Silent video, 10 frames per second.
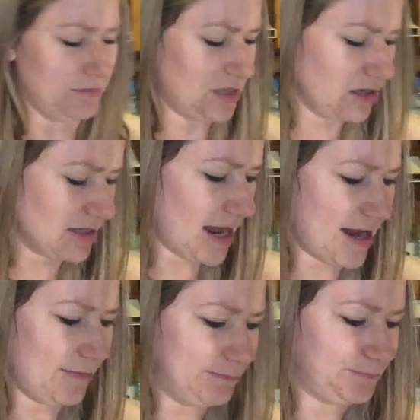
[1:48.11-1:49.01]

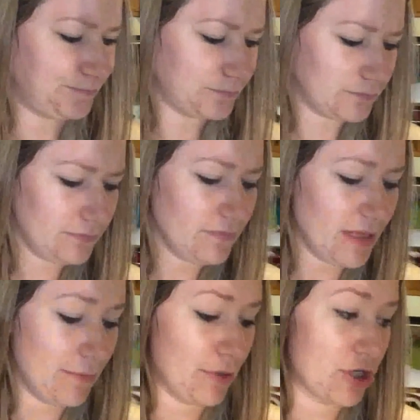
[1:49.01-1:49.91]
Tongue-tied.
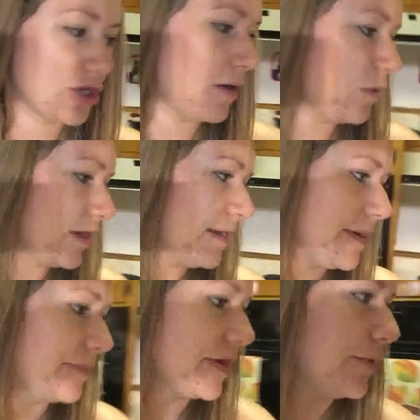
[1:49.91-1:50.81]
I'm pretty sure I woke him
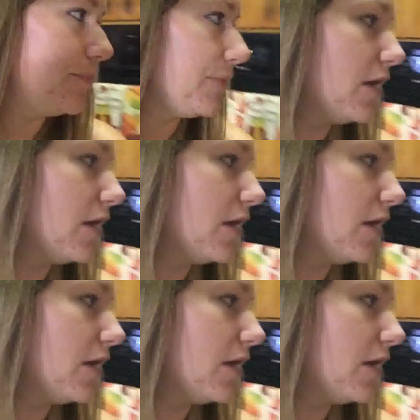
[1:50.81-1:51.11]
up, though.